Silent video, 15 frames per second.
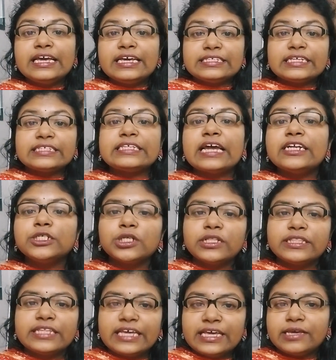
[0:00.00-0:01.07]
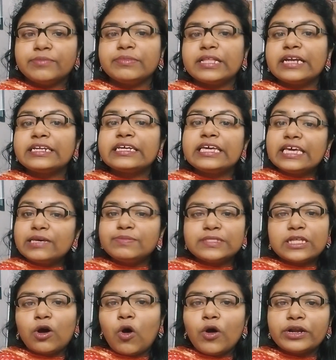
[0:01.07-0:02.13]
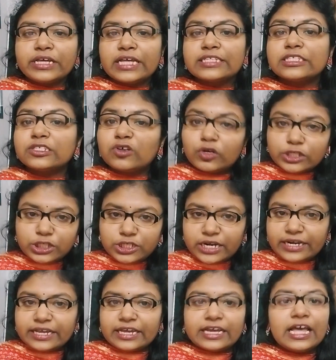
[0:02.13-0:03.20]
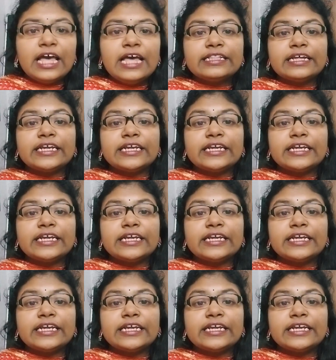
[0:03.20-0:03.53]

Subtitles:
is a central theme that keeps the audience questioning